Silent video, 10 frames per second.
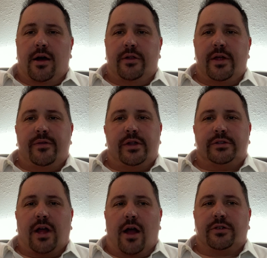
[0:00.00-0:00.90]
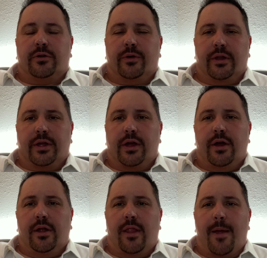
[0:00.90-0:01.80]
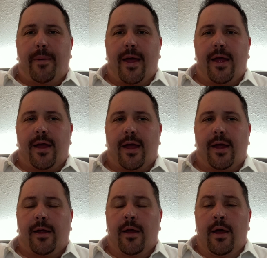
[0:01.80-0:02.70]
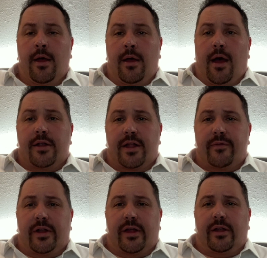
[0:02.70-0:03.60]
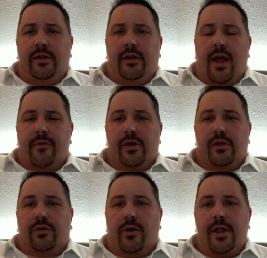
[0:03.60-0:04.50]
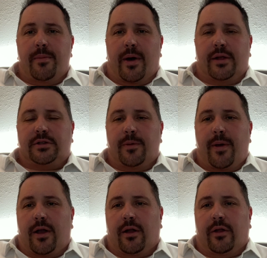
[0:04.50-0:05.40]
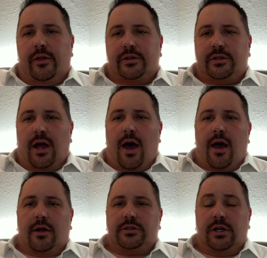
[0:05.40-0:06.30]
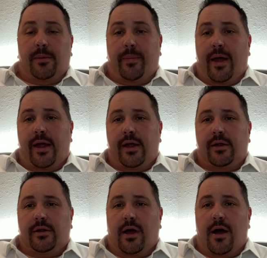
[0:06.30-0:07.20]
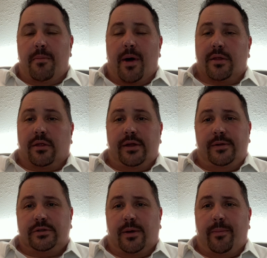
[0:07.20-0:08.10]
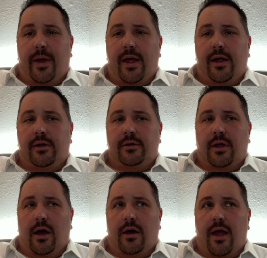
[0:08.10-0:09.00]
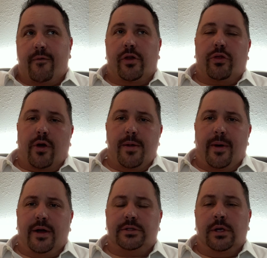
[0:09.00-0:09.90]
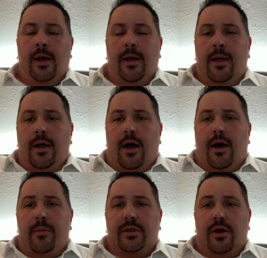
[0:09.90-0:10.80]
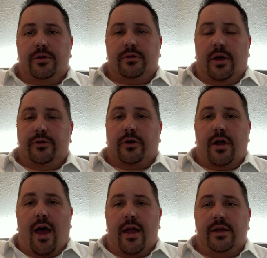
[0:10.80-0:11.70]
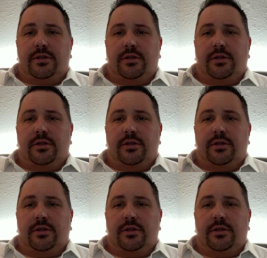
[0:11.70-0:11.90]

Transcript: Dividend stocks are really good. They pay a dividend every 3 months, depending on the stock. Some pay monthly, some pay every 3 months. But those are nice.